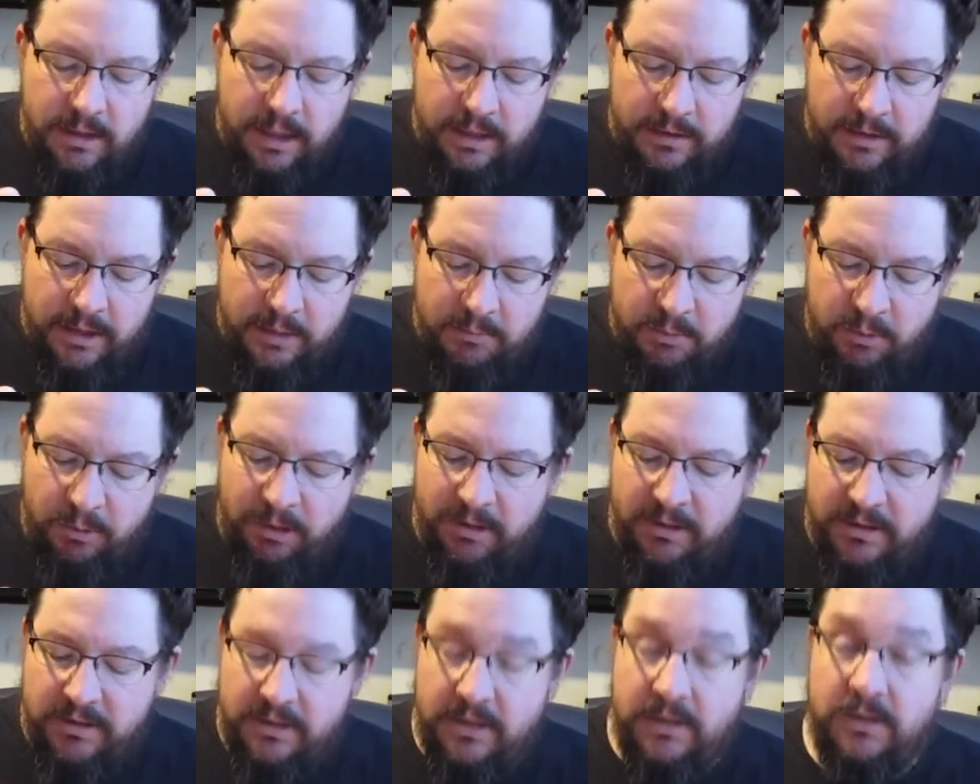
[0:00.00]
and then in
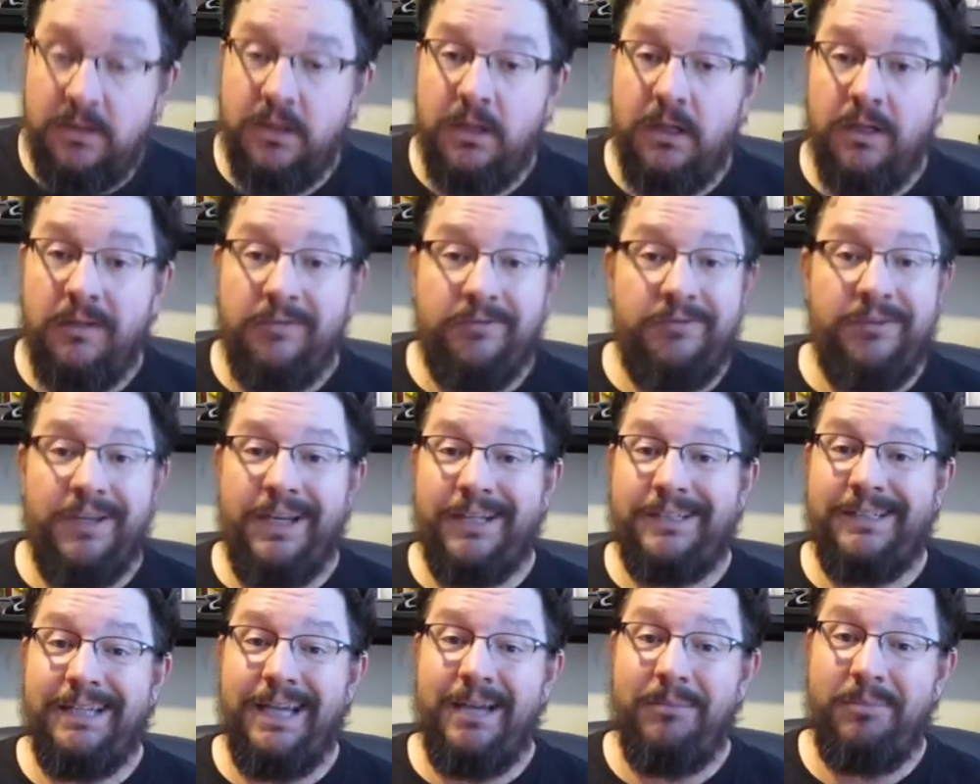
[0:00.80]
parentheses,
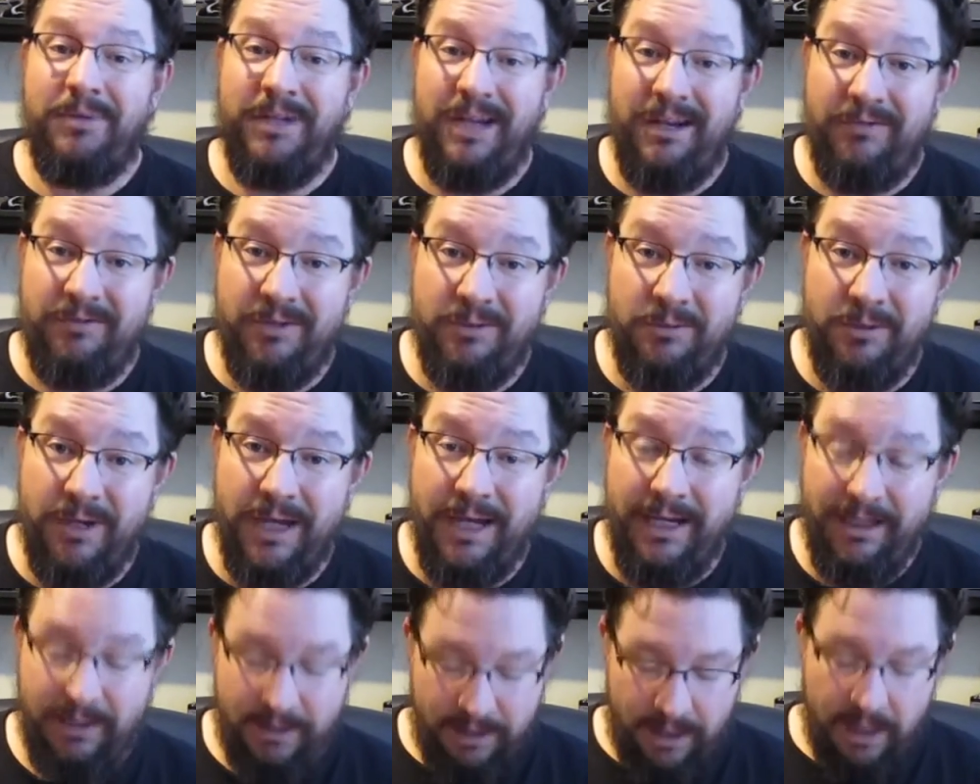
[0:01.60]
fucked up in every
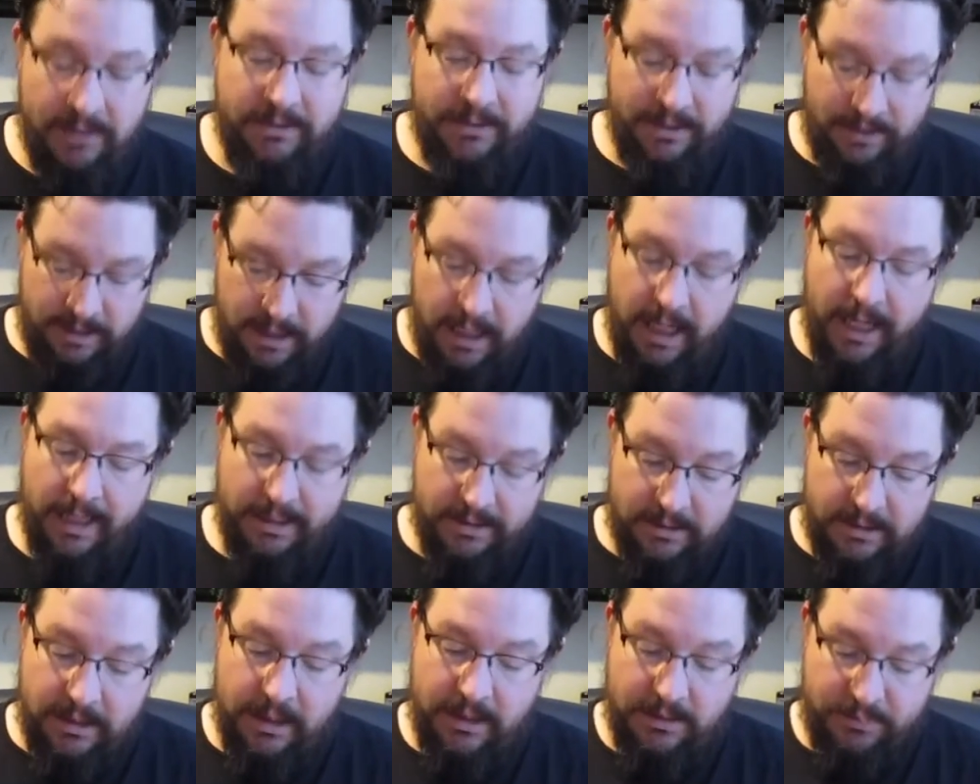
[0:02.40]
way. I was like,
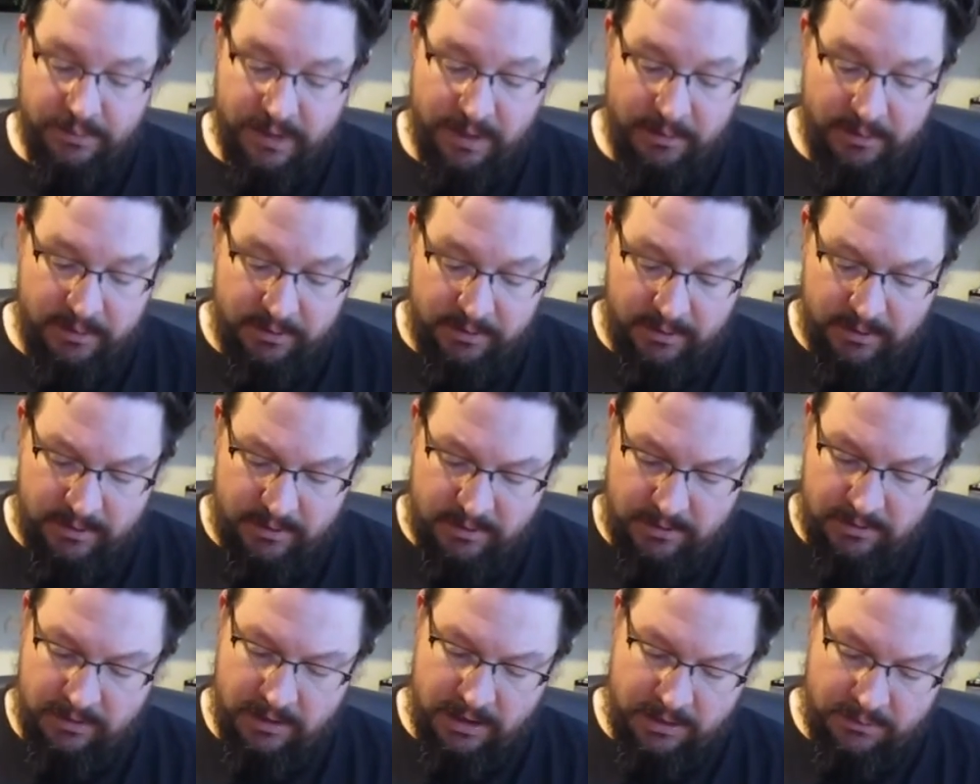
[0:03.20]
yes, that's probably
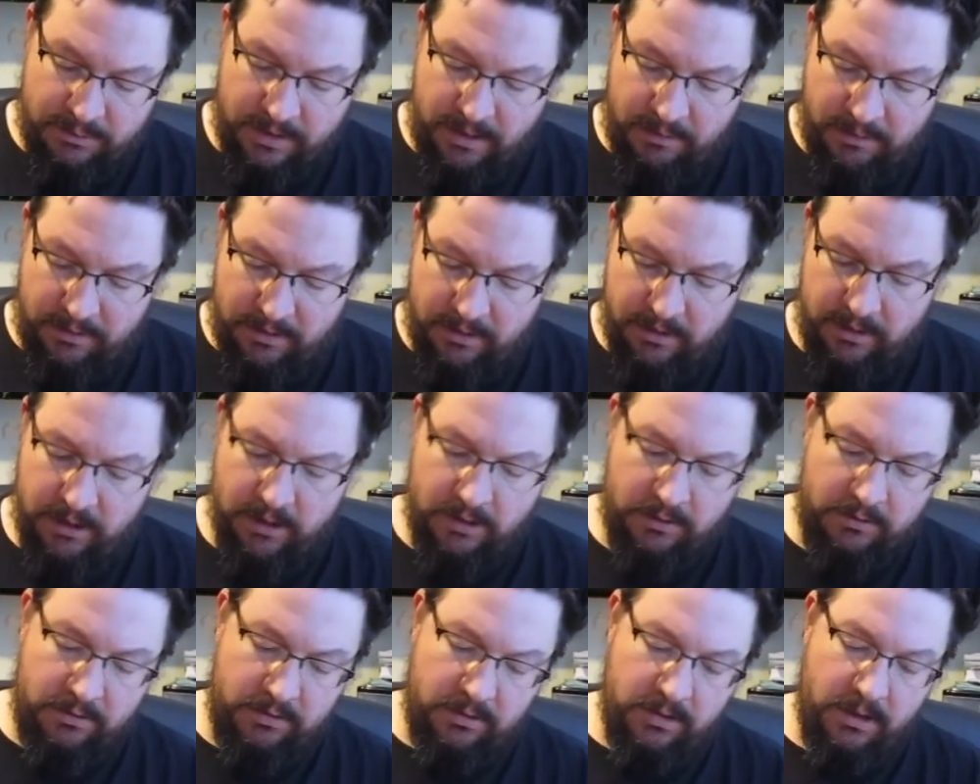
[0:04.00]
good
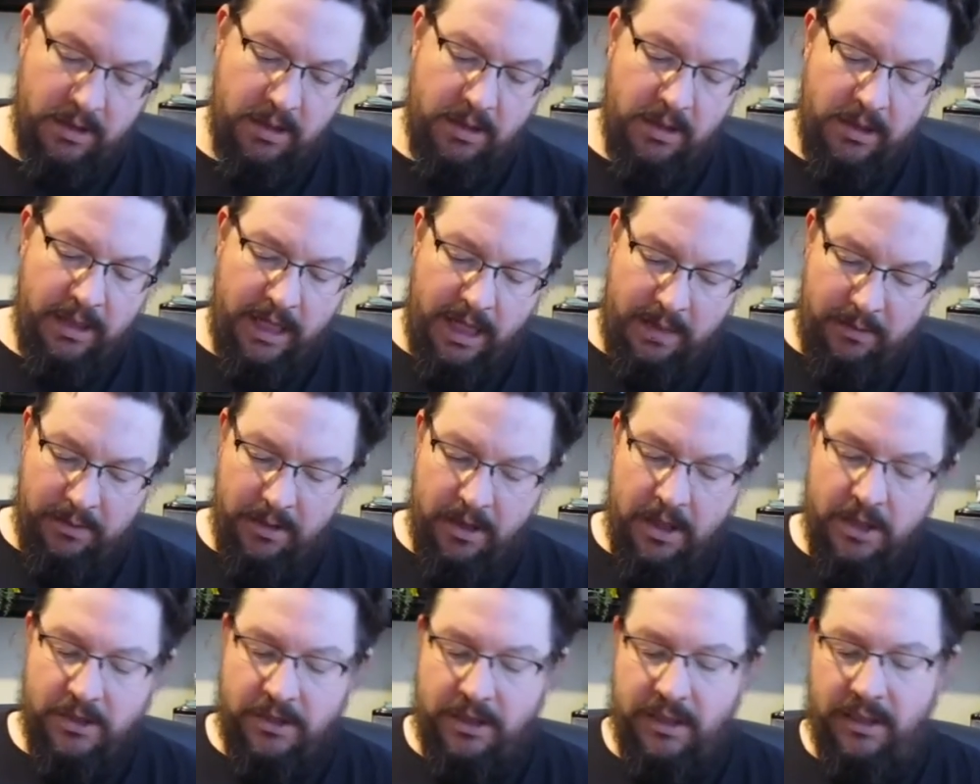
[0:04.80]
notes.
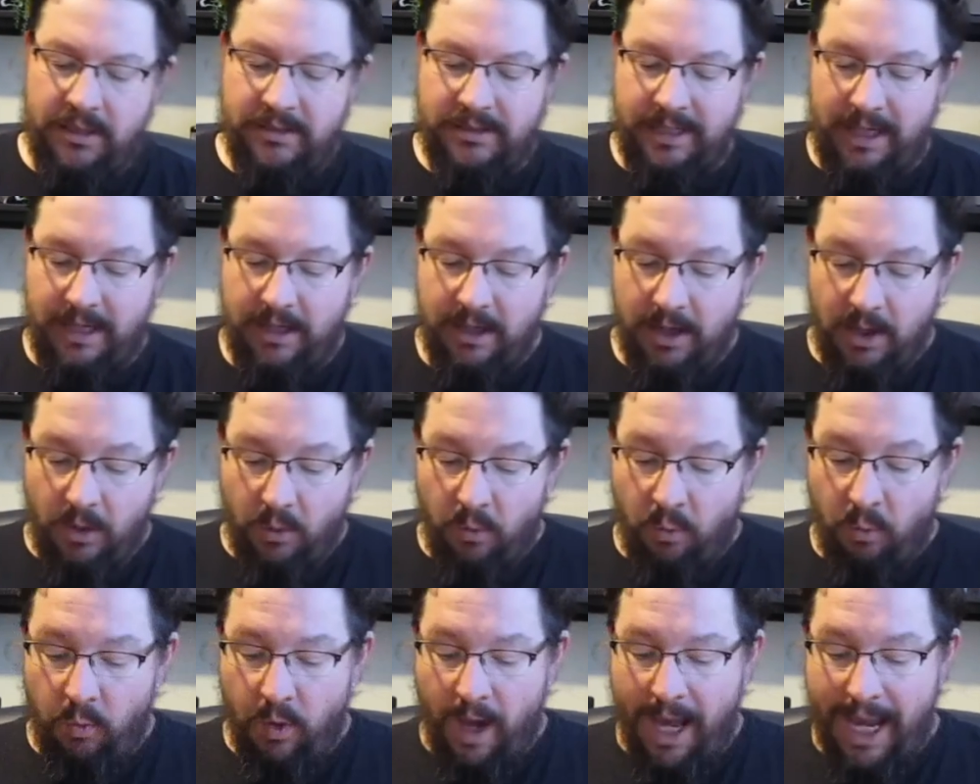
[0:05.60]
And she is a
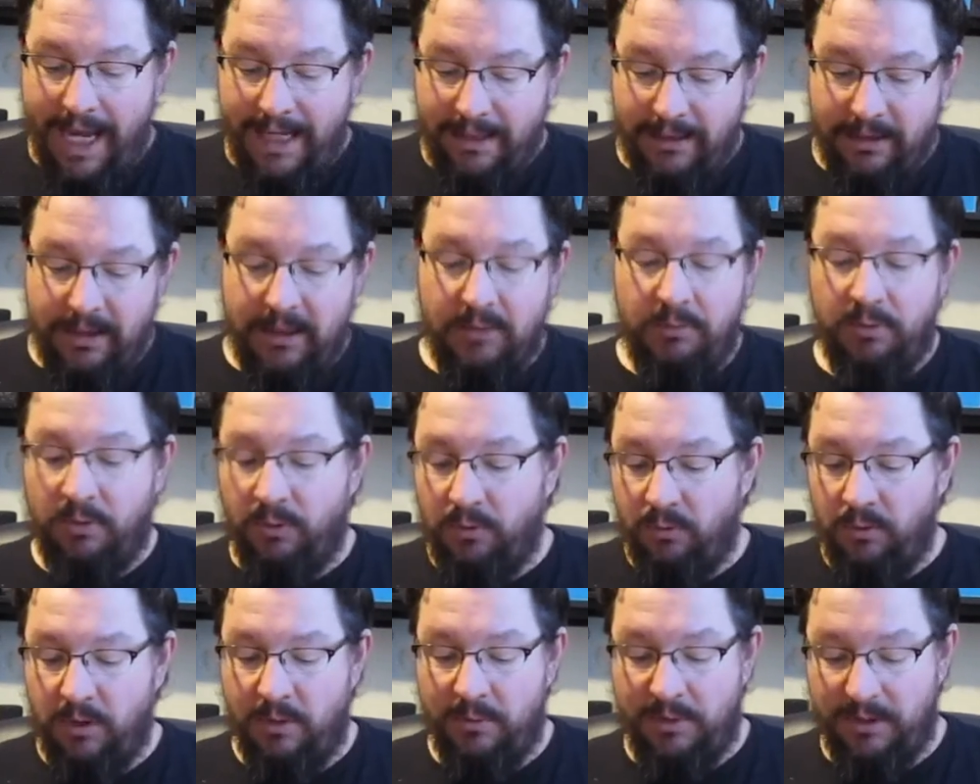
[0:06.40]
white
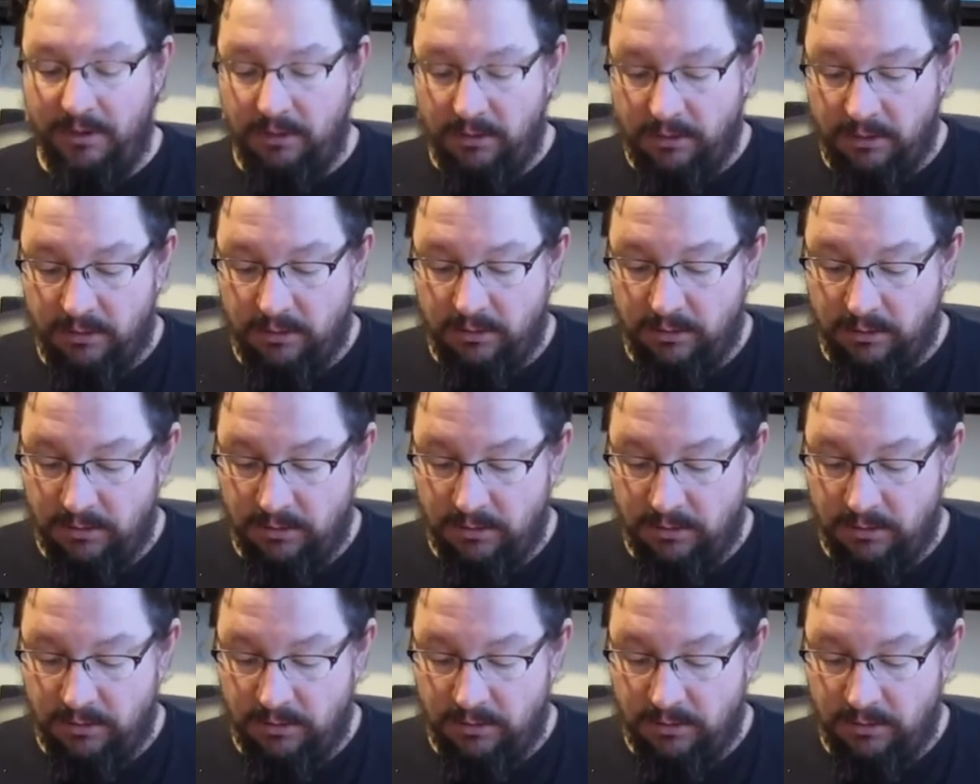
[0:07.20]
liberal woman,